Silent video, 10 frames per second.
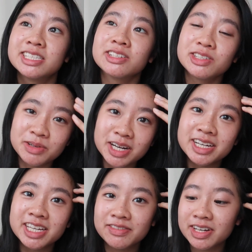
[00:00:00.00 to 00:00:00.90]
So you want
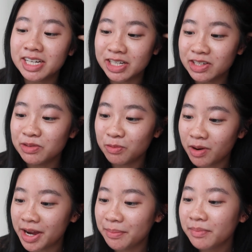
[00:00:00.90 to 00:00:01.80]
to give it a good
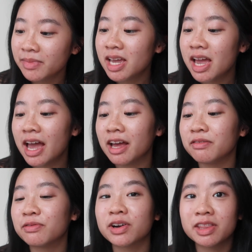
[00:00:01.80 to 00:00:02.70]
wipe,
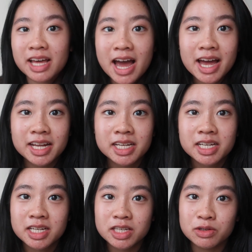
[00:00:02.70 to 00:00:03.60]
and for that
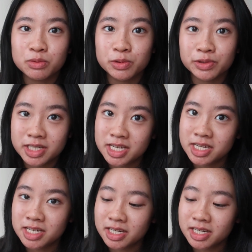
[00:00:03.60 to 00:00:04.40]
you will need